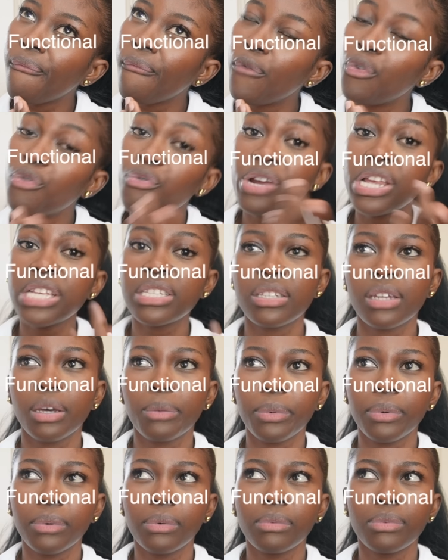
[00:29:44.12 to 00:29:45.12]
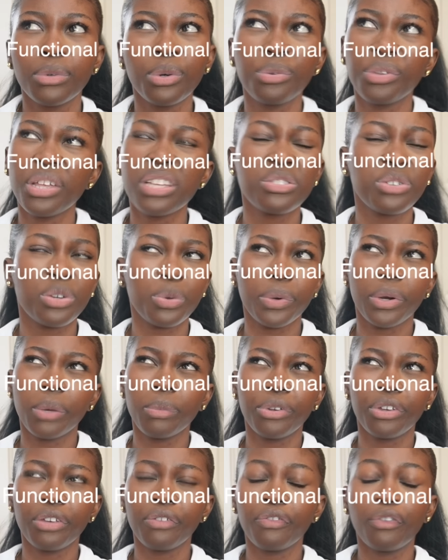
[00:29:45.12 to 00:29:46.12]
reasonable, no, that's not the word I'm
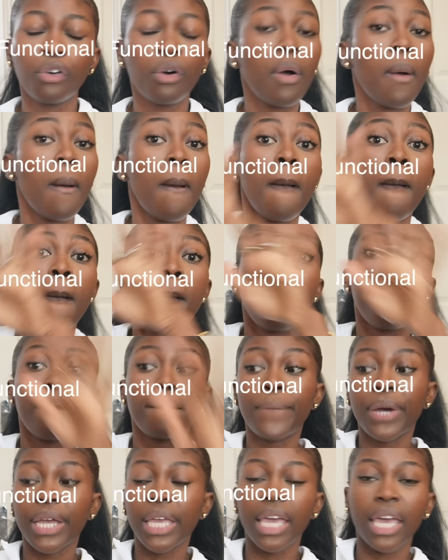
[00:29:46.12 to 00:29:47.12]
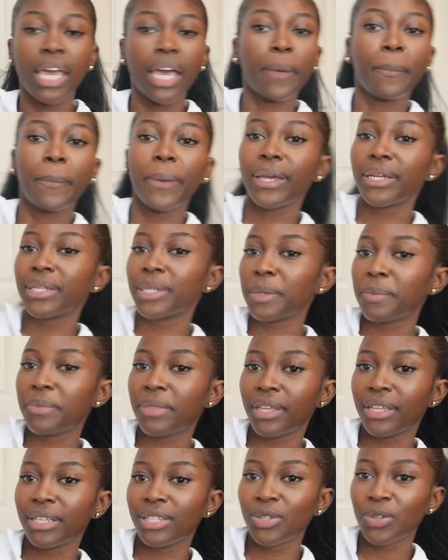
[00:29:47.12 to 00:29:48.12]
looking for. But yeah, I picked up
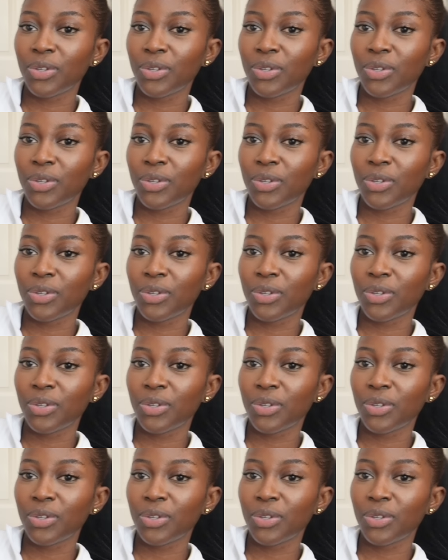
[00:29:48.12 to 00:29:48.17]
this.